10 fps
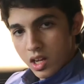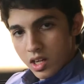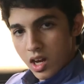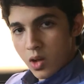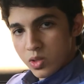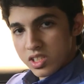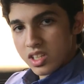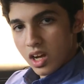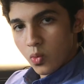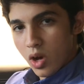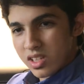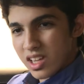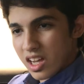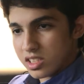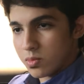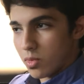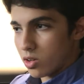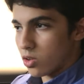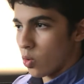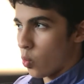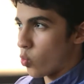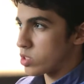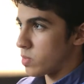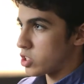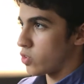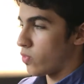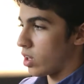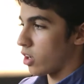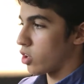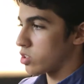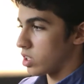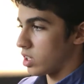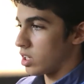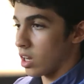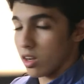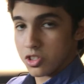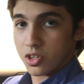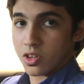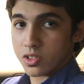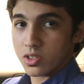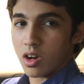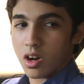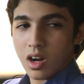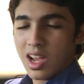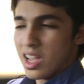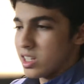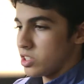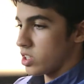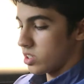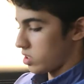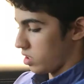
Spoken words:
Now design wise, Aston Martin always makes you feel like you're sitting in a luxurious car. Just